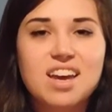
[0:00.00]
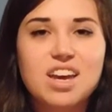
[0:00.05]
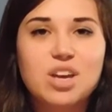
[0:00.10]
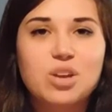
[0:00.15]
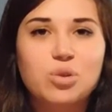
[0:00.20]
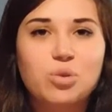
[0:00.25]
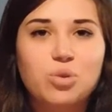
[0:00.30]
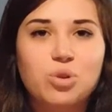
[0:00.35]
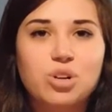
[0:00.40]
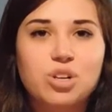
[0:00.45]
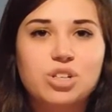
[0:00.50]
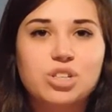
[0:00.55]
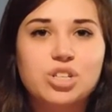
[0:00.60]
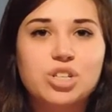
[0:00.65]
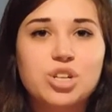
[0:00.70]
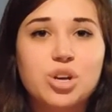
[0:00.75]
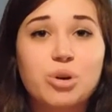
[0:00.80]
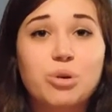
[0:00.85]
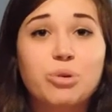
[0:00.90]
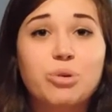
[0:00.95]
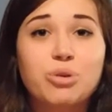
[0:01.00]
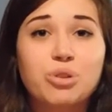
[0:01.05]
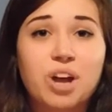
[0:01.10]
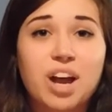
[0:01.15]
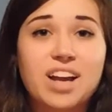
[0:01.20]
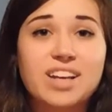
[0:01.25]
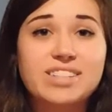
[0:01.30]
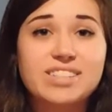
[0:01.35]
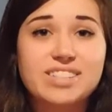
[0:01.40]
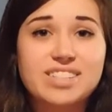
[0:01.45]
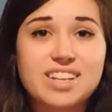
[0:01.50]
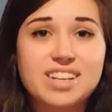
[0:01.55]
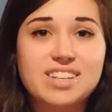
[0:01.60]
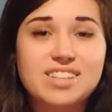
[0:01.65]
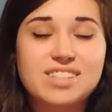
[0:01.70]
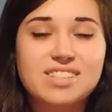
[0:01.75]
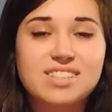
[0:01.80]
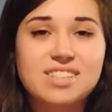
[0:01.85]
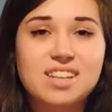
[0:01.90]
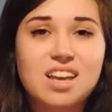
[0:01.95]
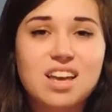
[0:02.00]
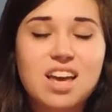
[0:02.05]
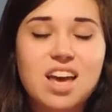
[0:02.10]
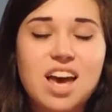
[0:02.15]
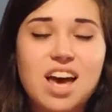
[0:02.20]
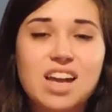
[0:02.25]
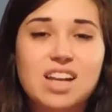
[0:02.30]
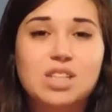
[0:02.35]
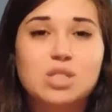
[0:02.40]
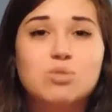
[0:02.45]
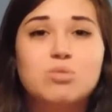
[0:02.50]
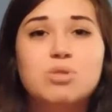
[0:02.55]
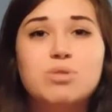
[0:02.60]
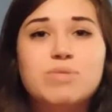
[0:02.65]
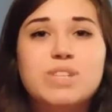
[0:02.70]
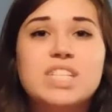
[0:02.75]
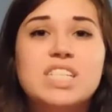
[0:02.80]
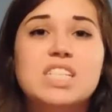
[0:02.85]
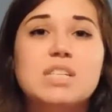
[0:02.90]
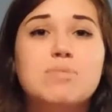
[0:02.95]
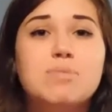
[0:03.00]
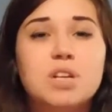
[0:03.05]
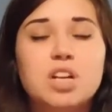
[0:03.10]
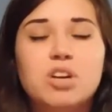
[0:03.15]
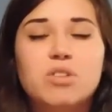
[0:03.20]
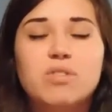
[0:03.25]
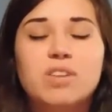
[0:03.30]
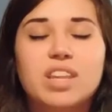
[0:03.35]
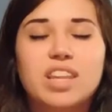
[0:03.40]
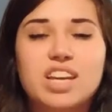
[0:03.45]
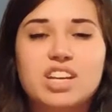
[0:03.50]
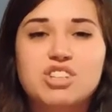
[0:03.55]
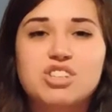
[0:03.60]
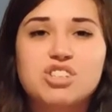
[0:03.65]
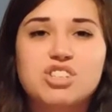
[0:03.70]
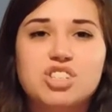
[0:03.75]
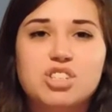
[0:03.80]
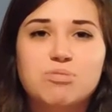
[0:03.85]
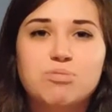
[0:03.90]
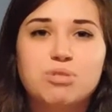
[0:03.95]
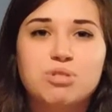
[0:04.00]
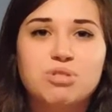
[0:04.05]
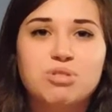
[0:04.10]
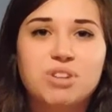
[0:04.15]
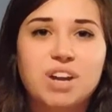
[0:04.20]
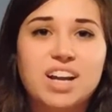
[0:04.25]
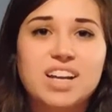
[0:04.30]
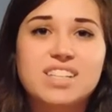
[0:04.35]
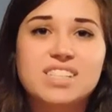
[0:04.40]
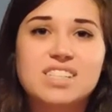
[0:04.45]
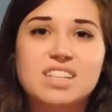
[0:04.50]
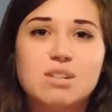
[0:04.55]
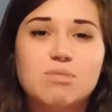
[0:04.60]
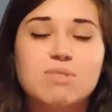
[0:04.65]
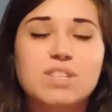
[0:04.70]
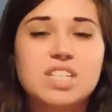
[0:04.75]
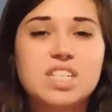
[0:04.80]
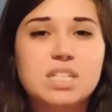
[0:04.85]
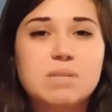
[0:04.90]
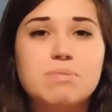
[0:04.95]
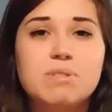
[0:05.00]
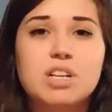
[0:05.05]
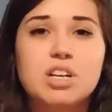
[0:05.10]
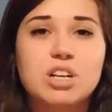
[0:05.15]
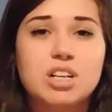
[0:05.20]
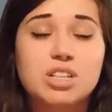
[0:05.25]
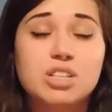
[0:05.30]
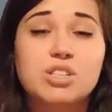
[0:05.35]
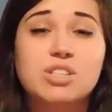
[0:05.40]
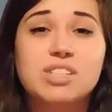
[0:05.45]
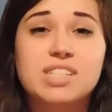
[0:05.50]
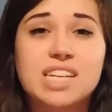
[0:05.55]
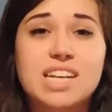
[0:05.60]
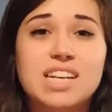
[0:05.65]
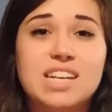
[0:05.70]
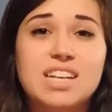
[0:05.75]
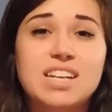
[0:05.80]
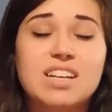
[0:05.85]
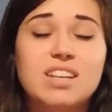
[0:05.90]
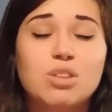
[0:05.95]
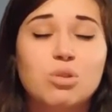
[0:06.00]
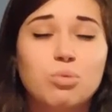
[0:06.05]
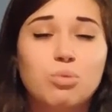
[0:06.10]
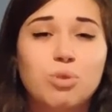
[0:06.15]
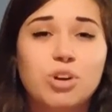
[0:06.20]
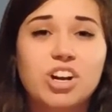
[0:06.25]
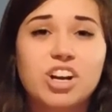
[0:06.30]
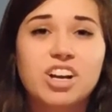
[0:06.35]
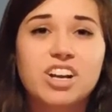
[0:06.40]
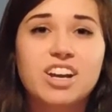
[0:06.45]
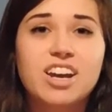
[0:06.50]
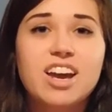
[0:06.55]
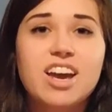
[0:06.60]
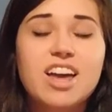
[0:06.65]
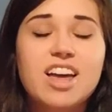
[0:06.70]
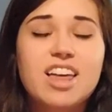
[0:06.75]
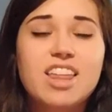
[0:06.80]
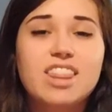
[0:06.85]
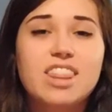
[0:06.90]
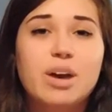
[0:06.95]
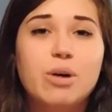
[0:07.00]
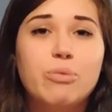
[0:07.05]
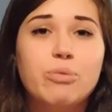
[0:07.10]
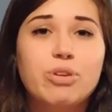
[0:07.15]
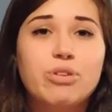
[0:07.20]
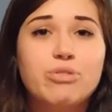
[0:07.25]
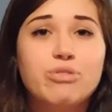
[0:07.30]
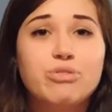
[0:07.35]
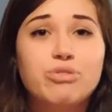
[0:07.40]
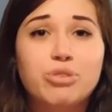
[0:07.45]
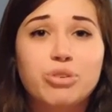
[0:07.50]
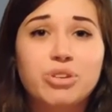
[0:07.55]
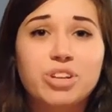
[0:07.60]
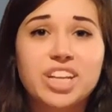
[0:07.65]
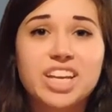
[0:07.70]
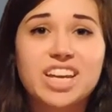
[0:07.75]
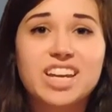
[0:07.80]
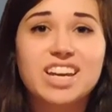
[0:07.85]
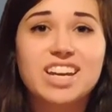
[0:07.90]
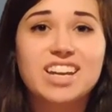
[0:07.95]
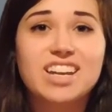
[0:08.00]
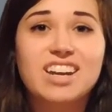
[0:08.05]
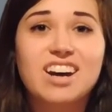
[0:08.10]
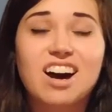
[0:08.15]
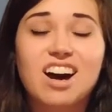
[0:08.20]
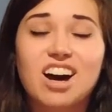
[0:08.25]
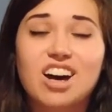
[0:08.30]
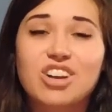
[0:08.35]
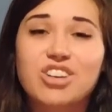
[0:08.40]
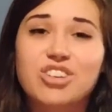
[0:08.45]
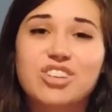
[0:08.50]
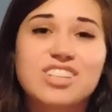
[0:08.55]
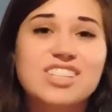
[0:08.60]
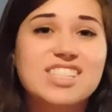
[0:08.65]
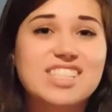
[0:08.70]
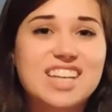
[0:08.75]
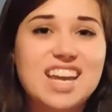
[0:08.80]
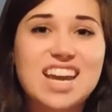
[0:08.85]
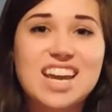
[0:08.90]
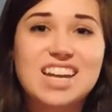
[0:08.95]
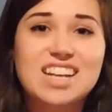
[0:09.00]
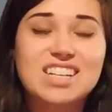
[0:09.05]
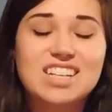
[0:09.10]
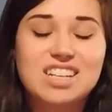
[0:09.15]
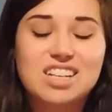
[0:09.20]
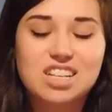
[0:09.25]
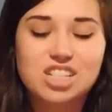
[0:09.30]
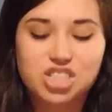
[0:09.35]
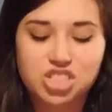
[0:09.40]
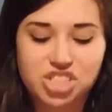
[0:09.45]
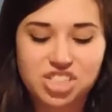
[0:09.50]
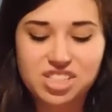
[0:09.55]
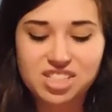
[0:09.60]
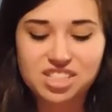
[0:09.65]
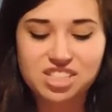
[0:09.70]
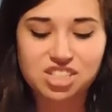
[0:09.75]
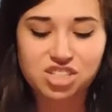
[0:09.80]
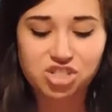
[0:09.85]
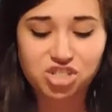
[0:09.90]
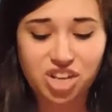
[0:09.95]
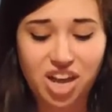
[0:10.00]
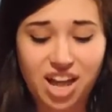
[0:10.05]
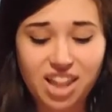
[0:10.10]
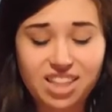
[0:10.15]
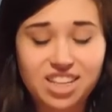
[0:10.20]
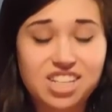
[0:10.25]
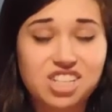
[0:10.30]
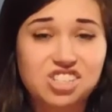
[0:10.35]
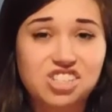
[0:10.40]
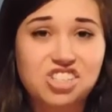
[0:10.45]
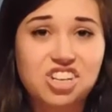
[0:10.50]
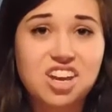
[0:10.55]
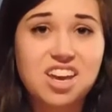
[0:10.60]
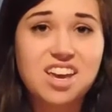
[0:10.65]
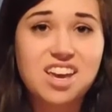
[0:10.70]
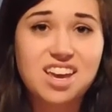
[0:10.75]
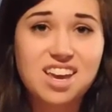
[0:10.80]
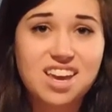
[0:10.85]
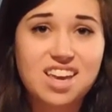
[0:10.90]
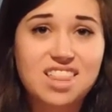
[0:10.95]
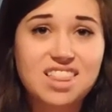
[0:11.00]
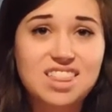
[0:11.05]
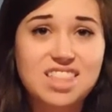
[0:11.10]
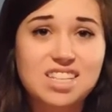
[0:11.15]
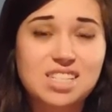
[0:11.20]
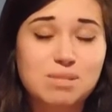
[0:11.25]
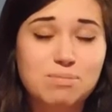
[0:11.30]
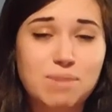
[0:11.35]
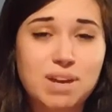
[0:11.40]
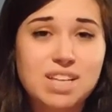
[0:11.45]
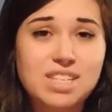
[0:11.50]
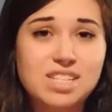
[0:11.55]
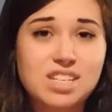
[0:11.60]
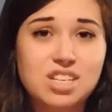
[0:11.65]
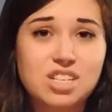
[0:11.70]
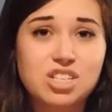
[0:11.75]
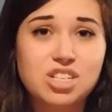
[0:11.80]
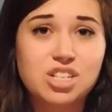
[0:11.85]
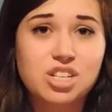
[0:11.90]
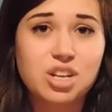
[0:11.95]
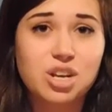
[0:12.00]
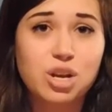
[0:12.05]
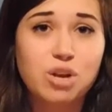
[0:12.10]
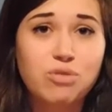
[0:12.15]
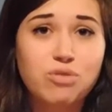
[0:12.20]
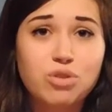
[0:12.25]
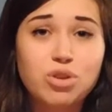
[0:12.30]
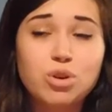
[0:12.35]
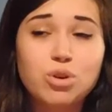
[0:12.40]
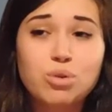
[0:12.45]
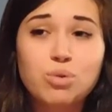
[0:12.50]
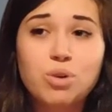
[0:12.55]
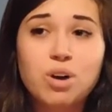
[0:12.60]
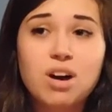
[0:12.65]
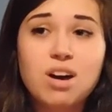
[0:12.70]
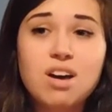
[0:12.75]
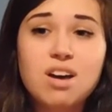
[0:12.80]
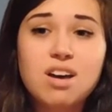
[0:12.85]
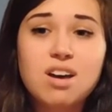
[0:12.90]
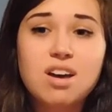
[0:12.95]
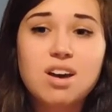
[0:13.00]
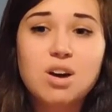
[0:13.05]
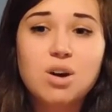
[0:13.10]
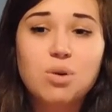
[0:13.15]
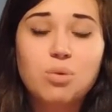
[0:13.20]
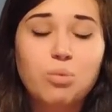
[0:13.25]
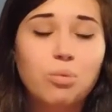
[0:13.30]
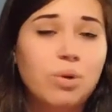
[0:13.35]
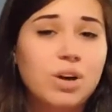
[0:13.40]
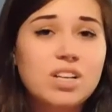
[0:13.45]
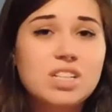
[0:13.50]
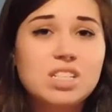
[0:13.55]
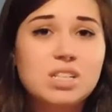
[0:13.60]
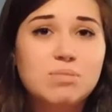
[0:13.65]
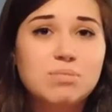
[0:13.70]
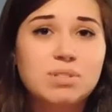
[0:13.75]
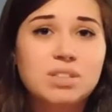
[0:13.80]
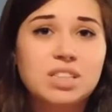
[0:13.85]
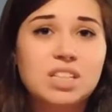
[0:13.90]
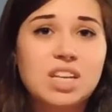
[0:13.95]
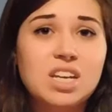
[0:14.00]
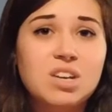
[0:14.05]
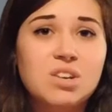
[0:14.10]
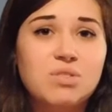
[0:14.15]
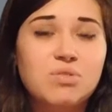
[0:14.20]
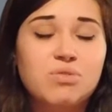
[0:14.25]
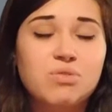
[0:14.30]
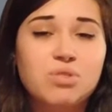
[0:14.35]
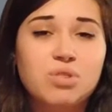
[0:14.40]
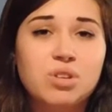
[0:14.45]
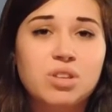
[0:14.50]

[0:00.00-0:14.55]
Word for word: in order to know who Christ is. And it's when we deepen our relationship with Christ and we deepen our understanding in the Word that we fully can understand Jesus' challenge in this message. If you want to believe